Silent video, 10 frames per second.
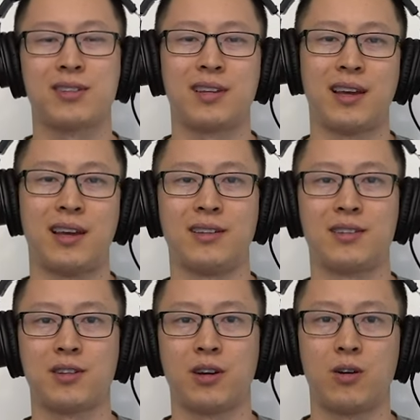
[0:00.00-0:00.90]
And
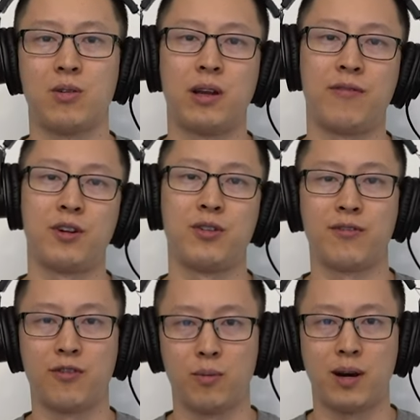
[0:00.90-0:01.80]
so if you're doing a
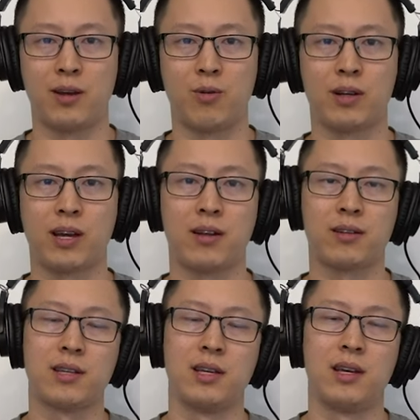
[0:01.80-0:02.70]
full body workout,
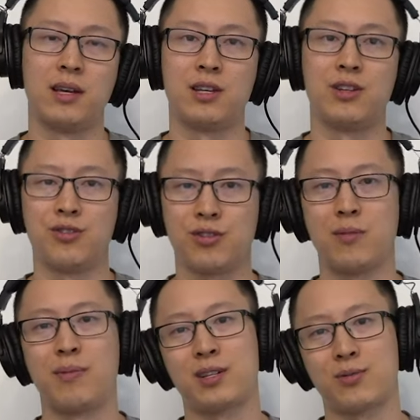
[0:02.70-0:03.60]
usually the
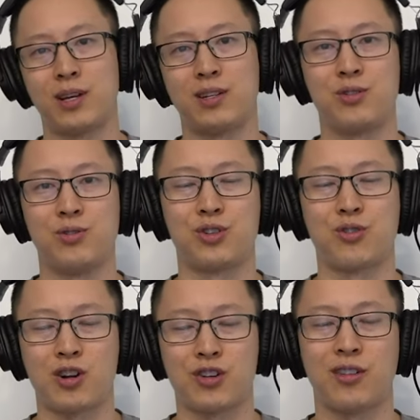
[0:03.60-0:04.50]
best way to
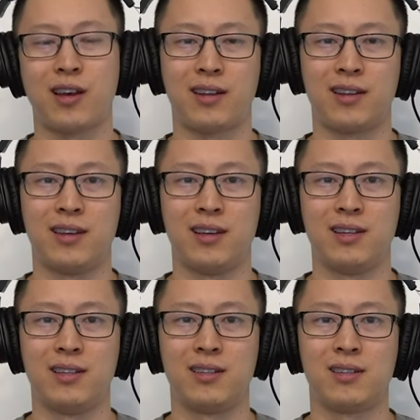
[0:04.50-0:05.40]
structure that
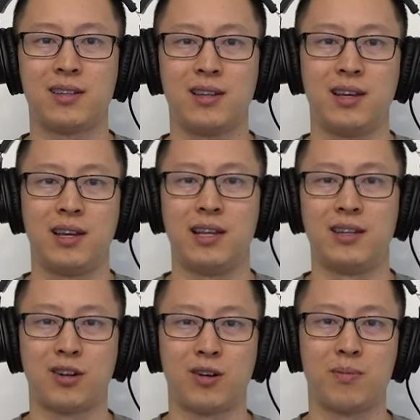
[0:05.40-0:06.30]
is in
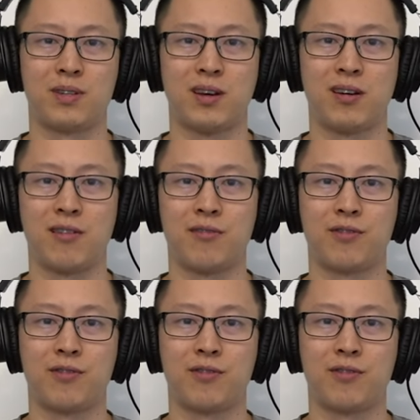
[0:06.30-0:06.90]
terms of